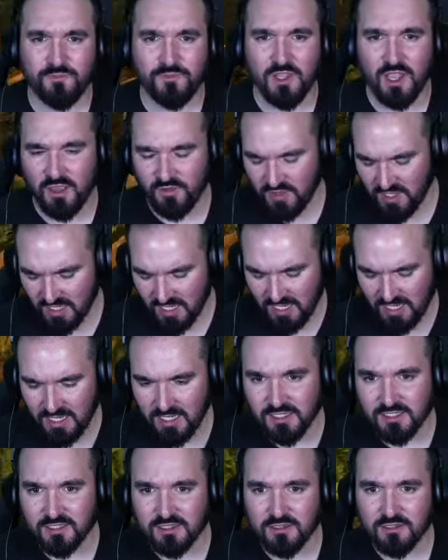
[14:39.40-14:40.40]
I think it
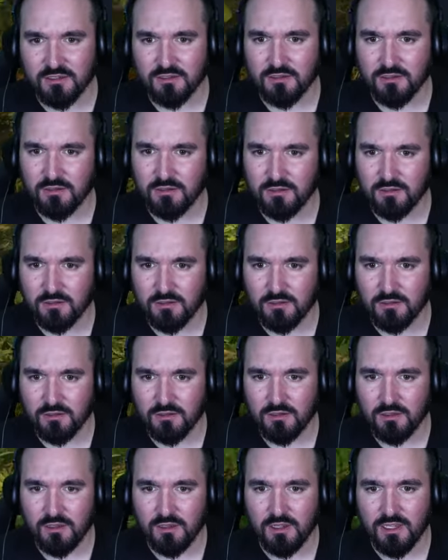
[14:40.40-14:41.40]
is.
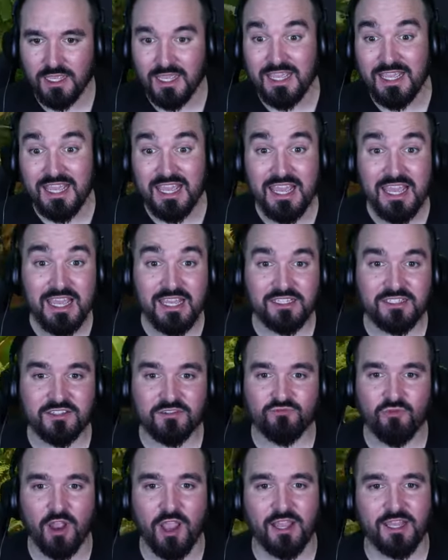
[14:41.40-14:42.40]
It
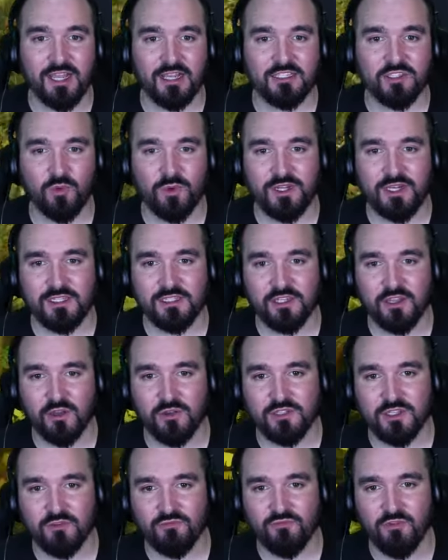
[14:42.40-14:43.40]
is! Right, okay, so we need to
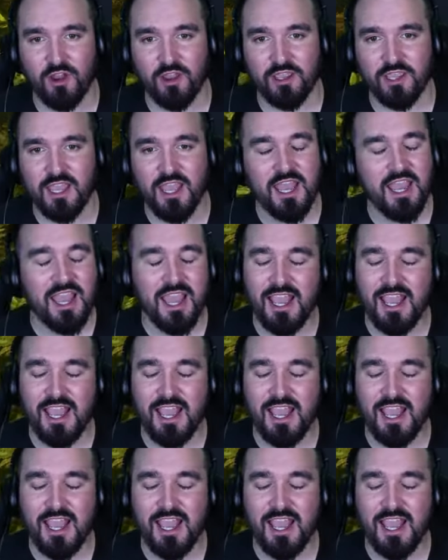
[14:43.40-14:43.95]
go to the right.